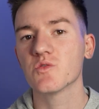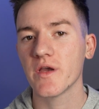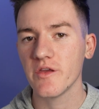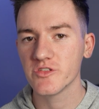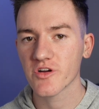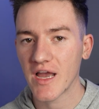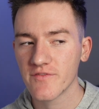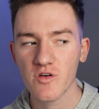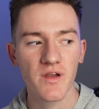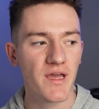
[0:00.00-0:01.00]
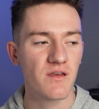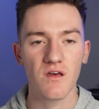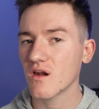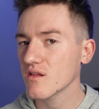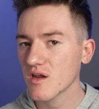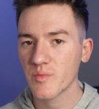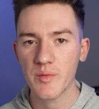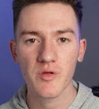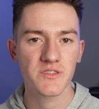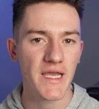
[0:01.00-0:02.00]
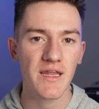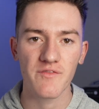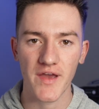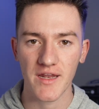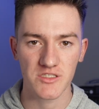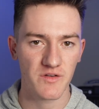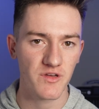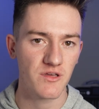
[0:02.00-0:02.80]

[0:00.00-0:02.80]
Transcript: the way you use your iPhone, and not a lot of people are taking advantage of it.